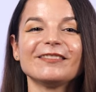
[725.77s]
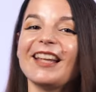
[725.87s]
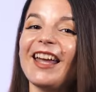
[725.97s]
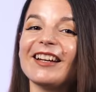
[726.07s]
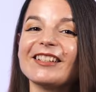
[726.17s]

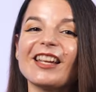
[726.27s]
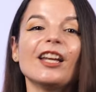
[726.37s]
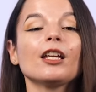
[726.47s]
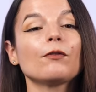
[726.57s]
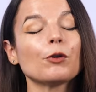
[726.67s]
And
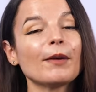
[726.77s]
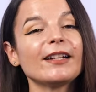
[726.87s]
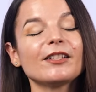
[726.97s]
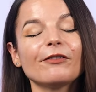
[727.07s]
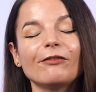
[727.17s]
if you're ready
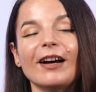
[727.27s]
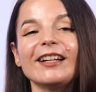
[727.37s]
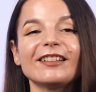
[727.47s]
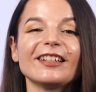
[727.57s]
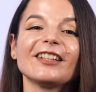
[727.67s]
to
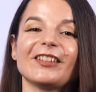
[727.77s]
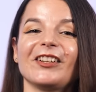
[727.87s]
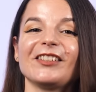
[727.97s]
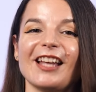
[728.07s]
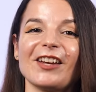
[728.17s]
finally
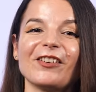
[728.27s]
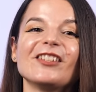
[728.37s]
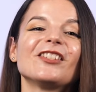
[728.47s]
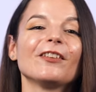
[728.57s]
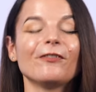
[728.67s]
learn
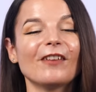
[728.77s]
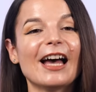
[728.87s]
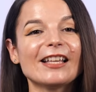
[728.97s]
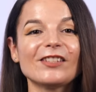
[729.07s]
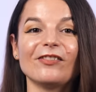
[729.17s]
language the fast,